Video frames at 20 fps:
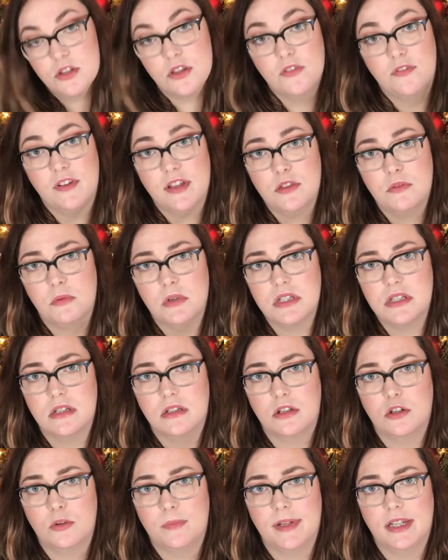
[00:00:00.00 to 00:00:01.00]
So the fifth one's a
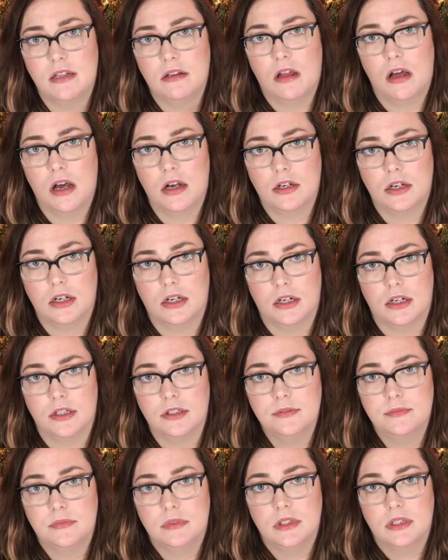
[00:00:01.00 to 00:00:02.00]
little bit
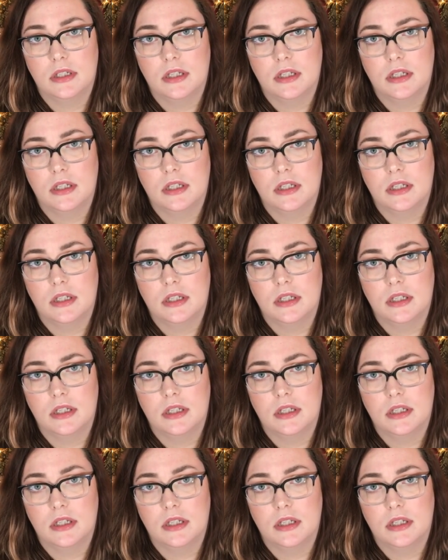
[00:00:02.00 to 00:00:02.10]
longer,